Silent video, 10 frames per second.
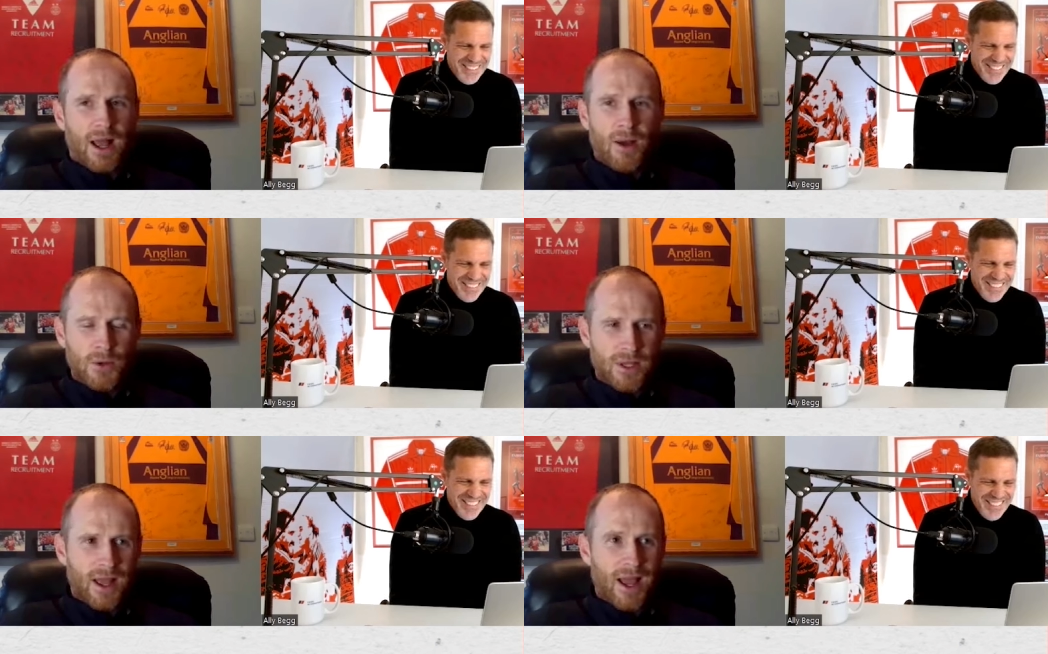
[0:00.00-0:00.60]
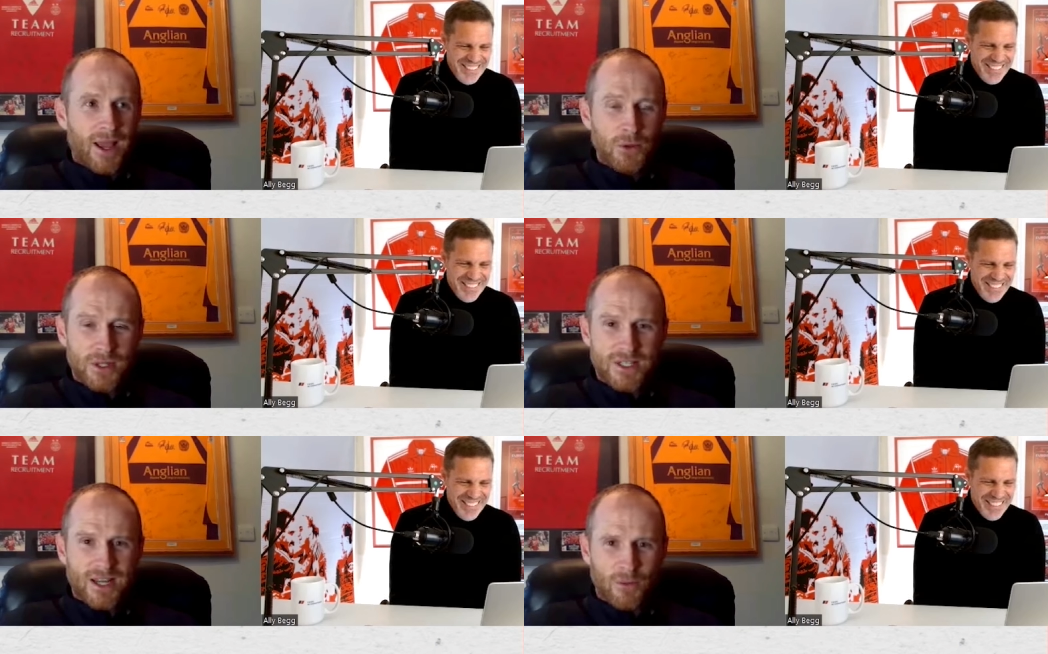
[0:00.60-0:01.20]
Speaker 1: I would I
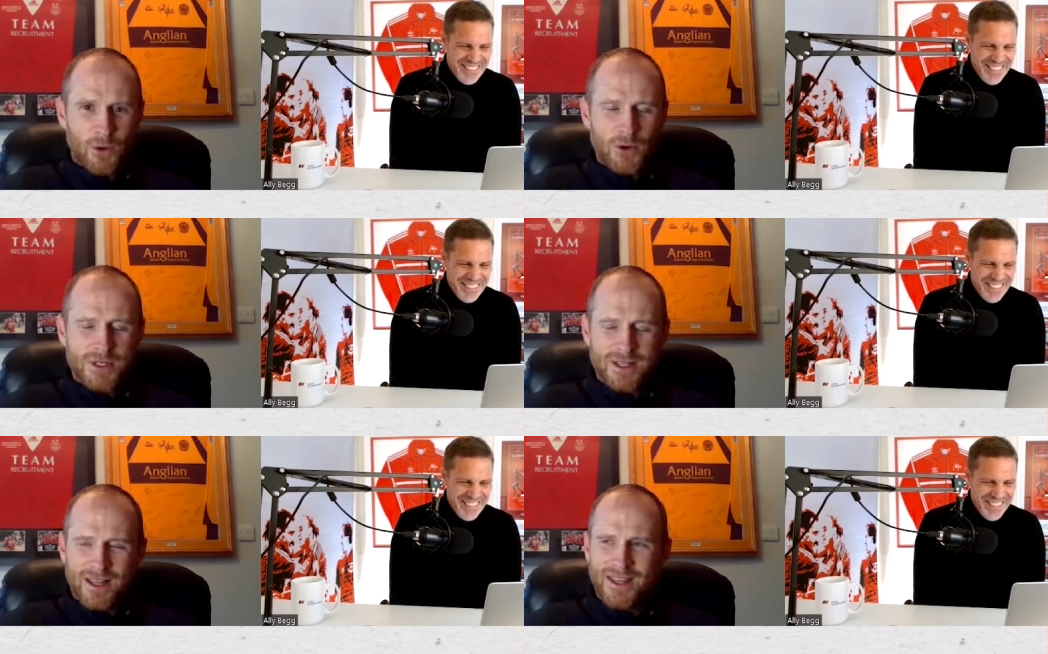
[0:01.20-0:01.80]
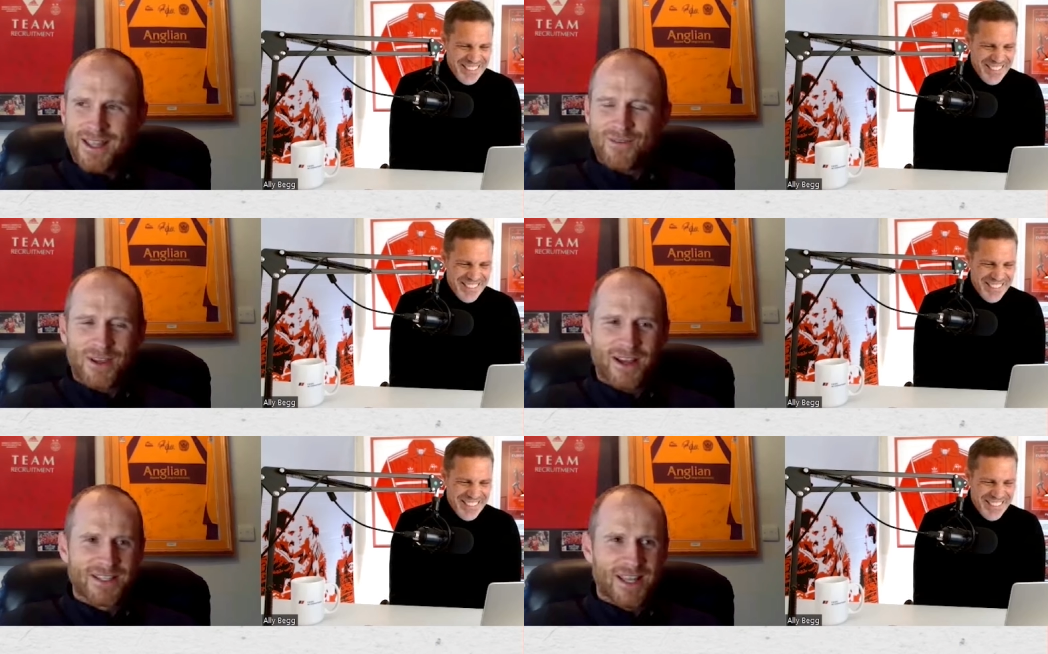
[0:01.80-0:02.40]
would say I was. I think if
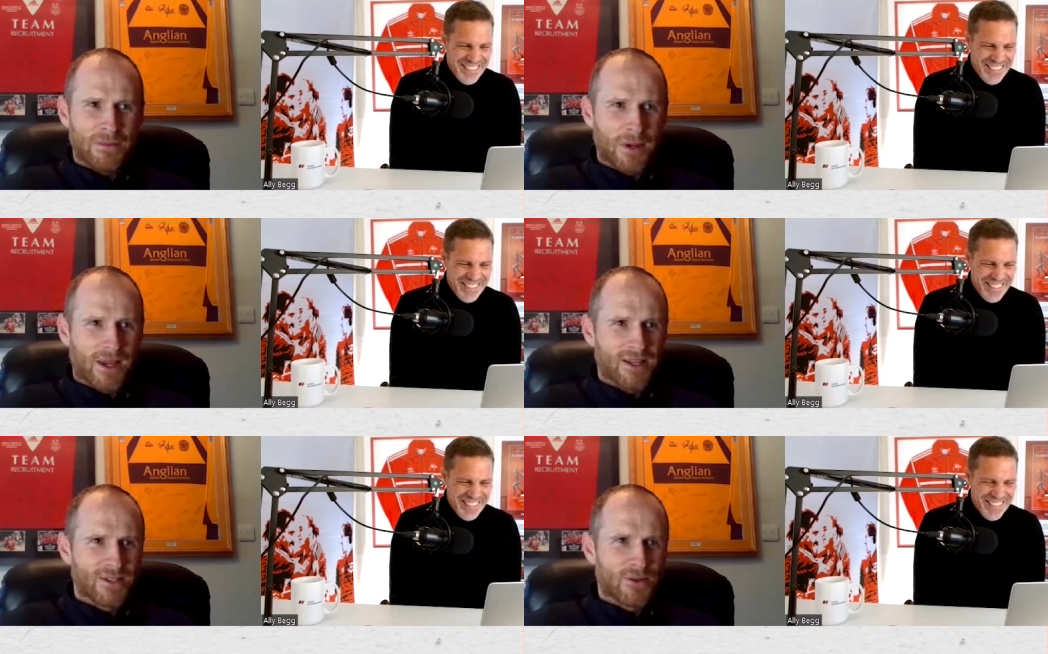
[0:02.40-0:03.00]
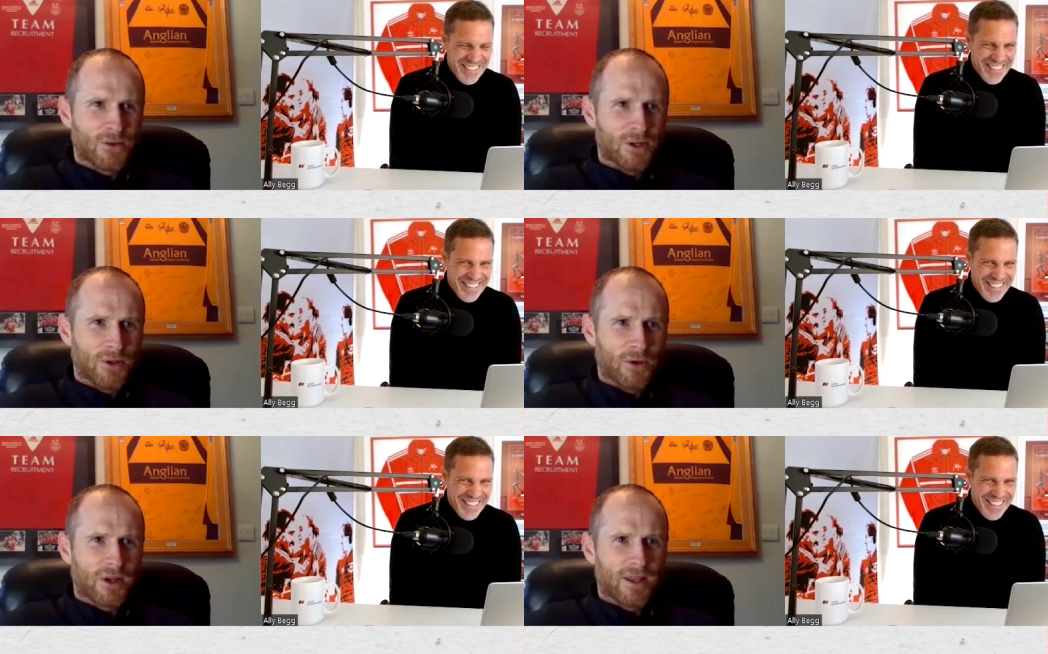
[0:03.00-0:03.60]
you asked Ed McInnes and Tony
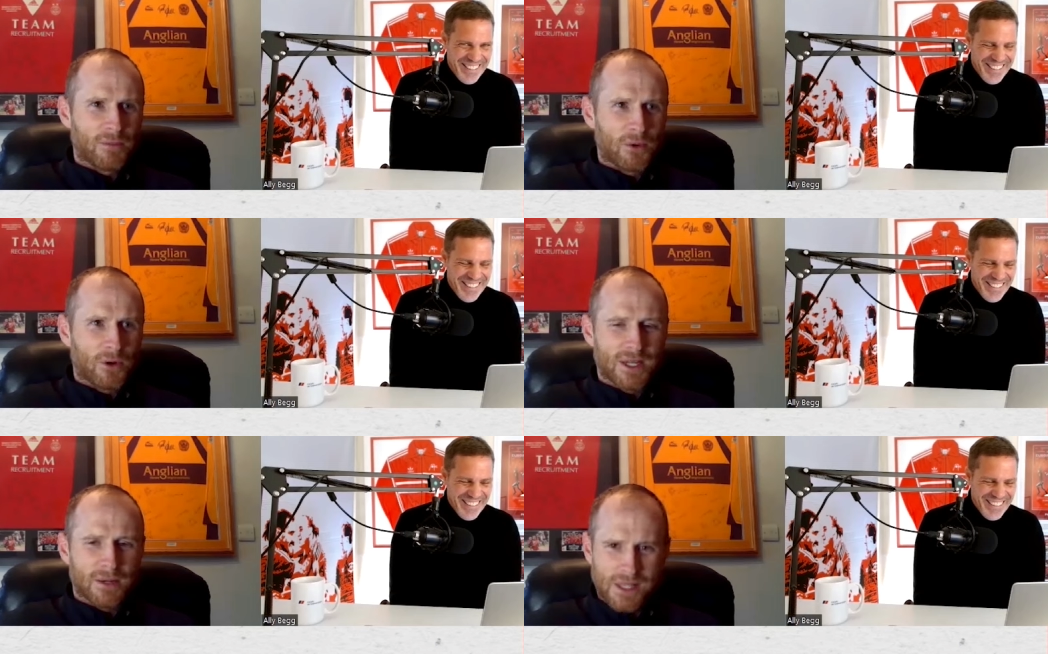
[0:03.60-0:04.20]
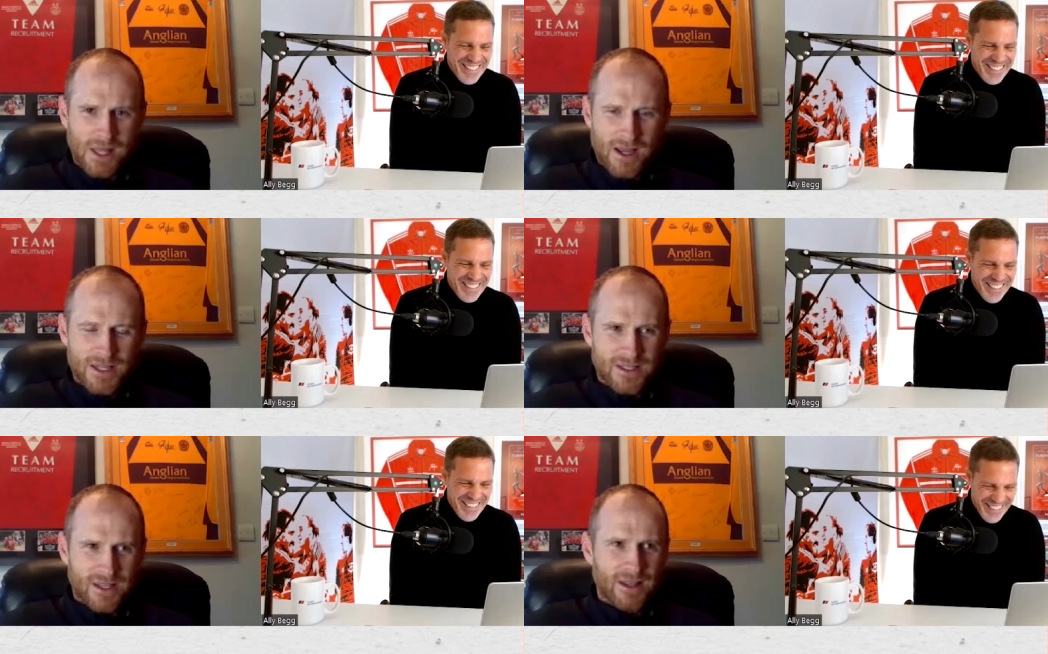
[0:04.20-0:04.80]
Docherty, they probably say I was
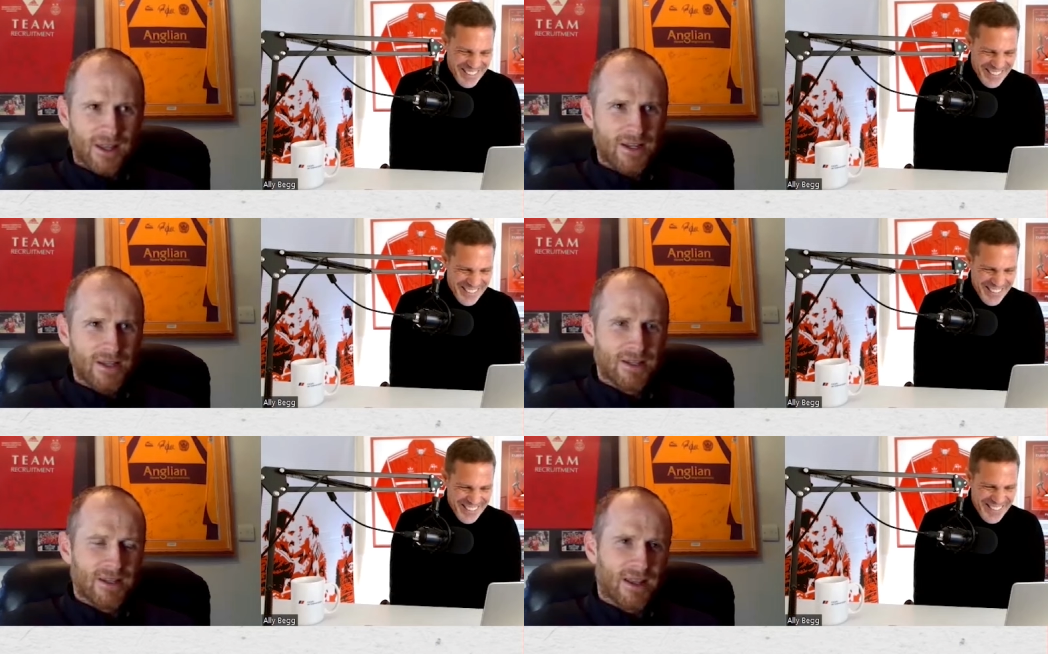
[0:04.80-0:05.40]
last in line.